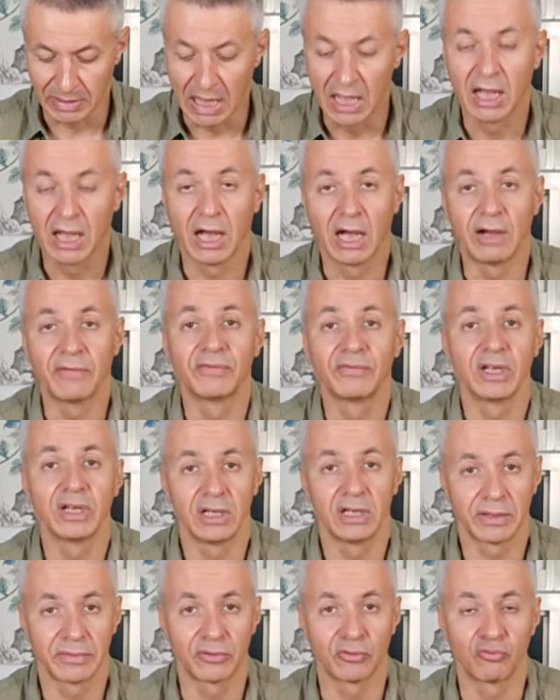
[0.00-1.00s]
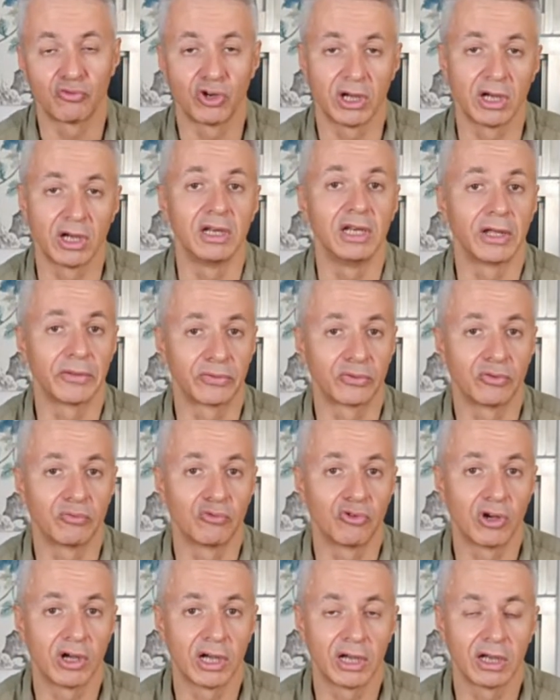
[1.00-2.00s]
after l'Assommoir.
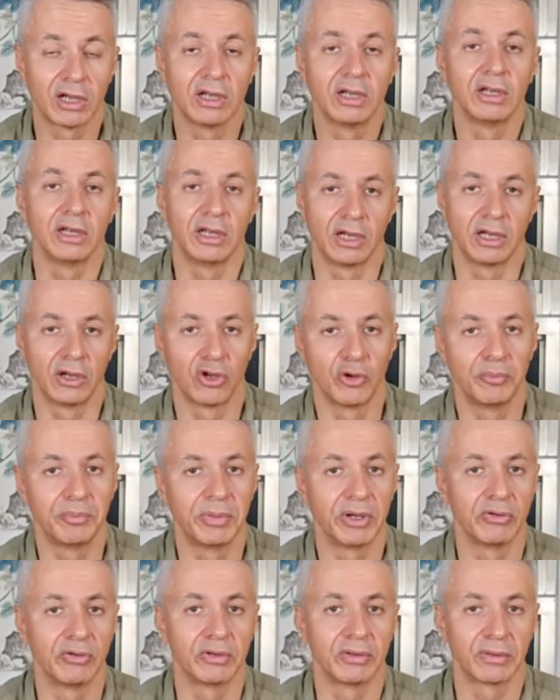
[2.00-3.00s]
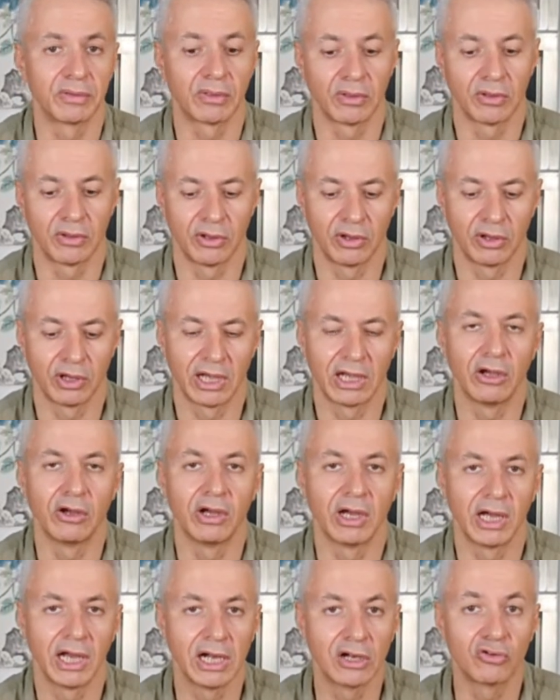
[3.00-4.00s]
L'Assommoir, her parents, her
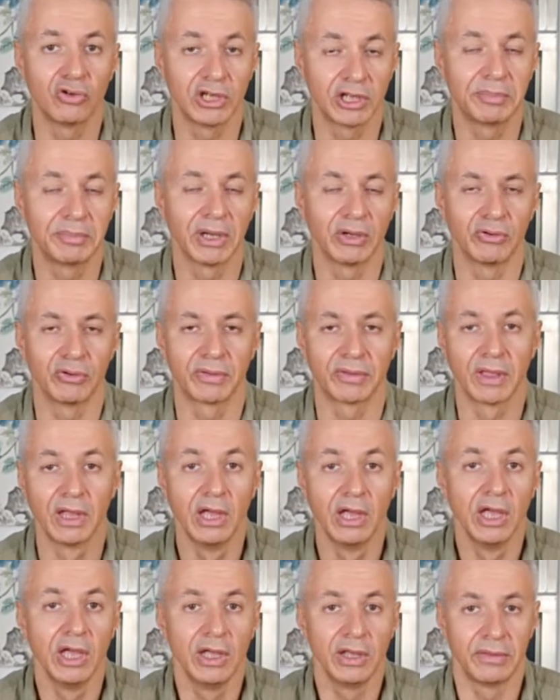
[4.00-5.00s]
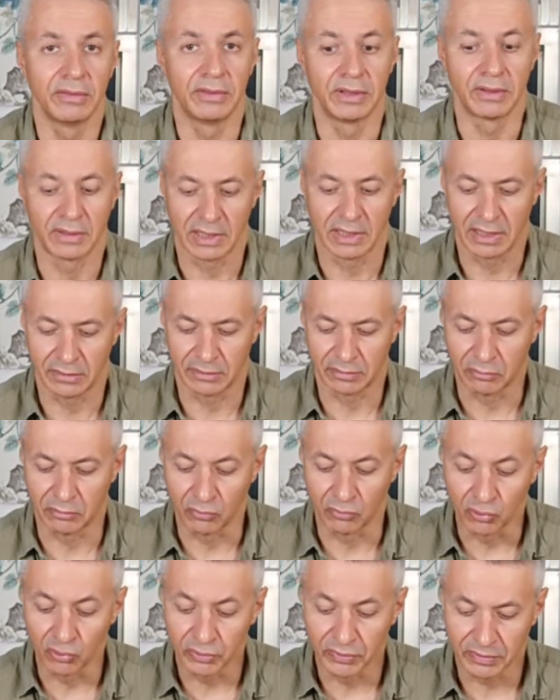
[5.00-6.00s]
alcoholic parents, this had the
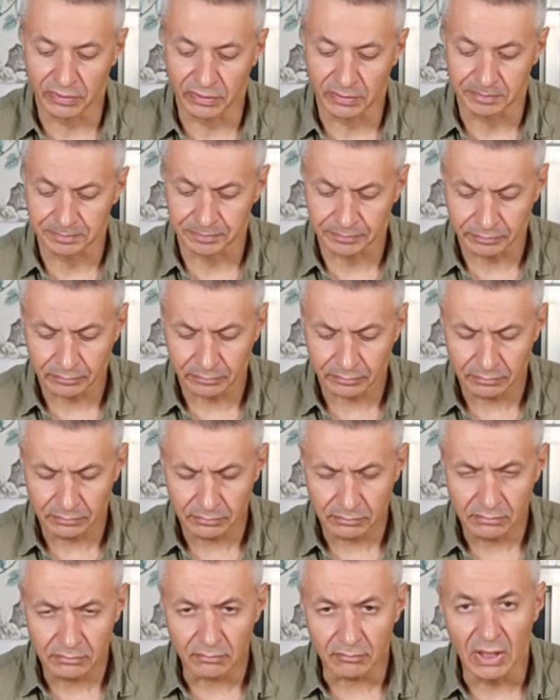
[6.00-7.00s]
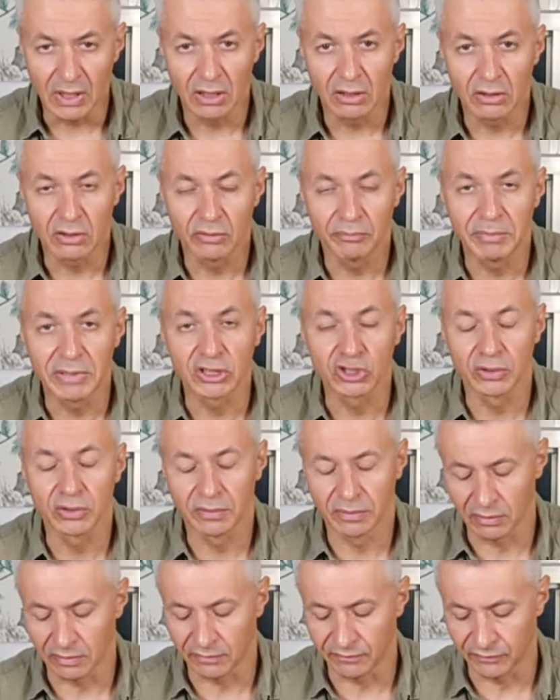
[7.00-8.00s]
most
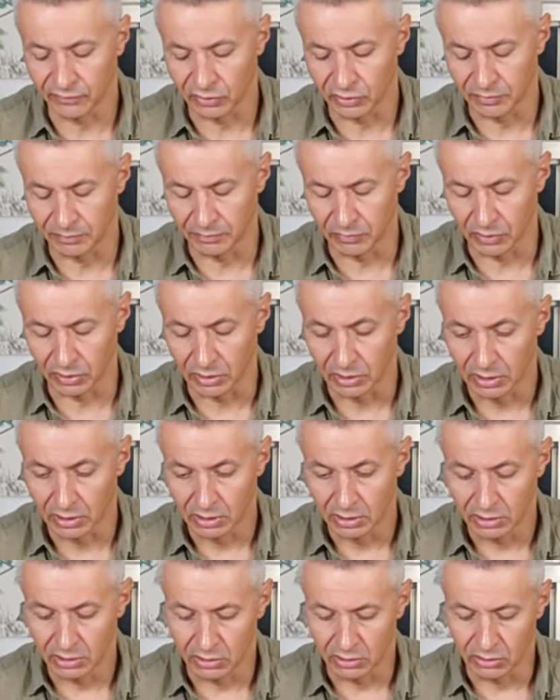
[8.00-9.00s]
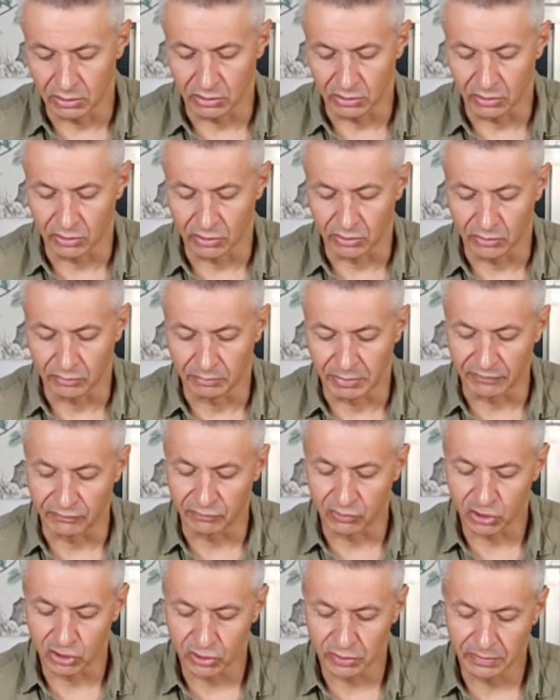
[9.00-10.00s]
mentions of
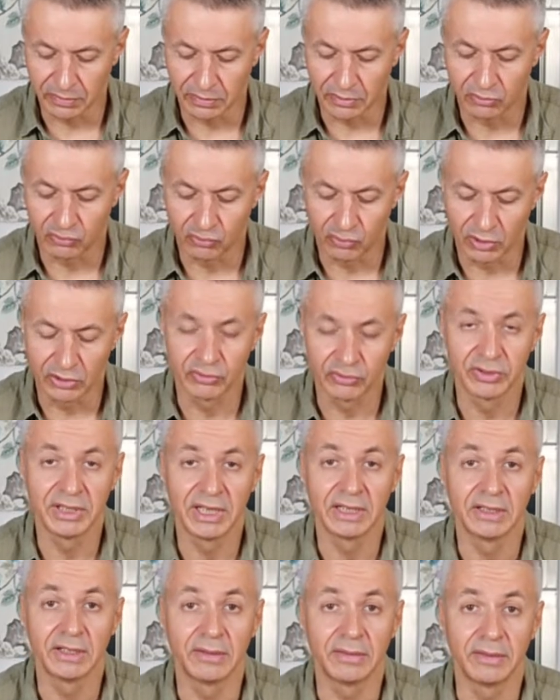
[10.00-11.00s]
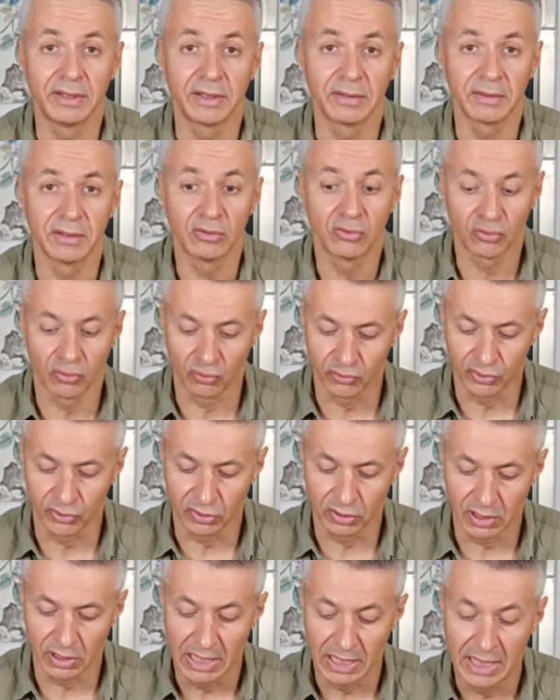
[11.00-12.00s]
beverages, 296 in
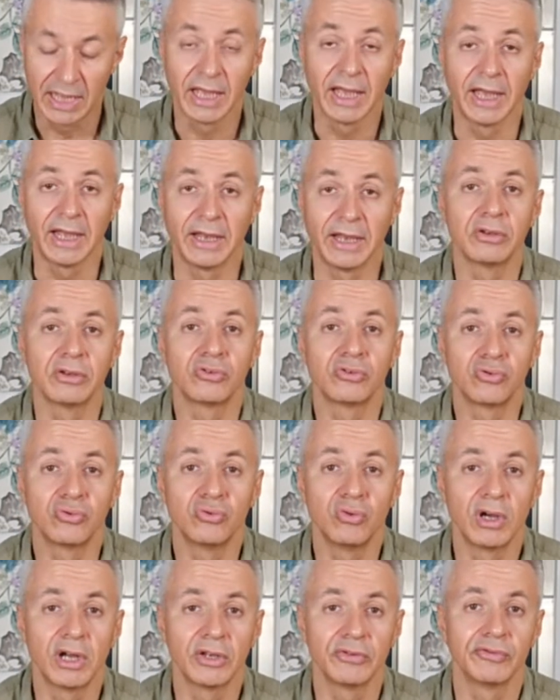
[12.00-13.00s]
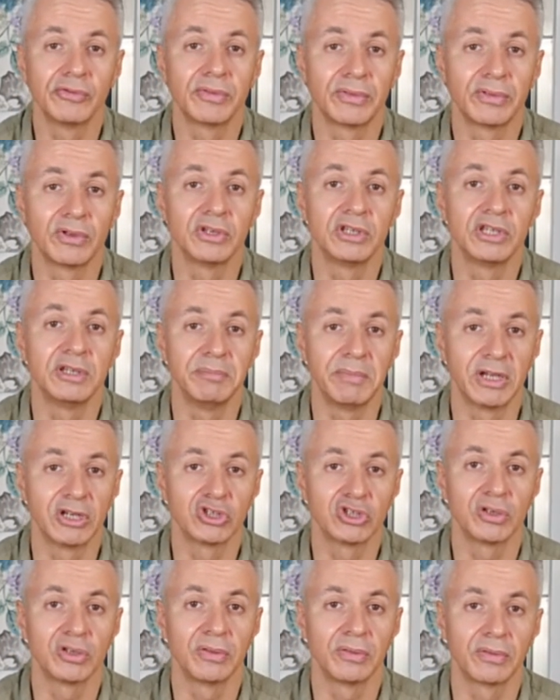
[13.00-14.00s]
total, and 230
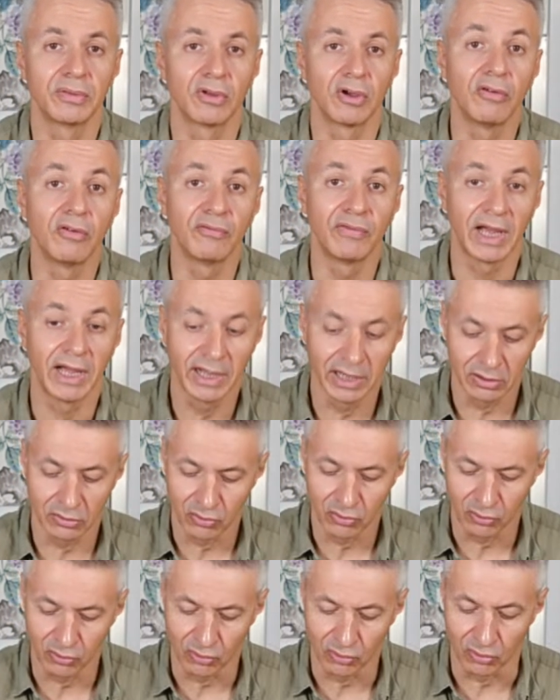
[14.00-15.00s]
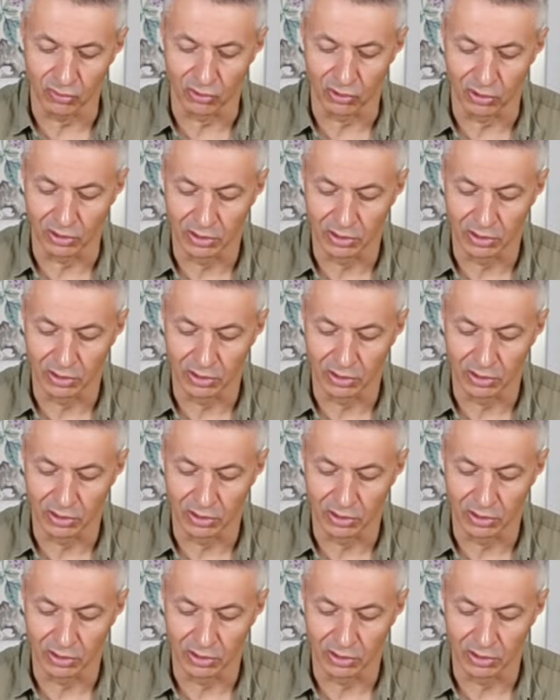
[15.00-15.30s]
mentions of alcohol.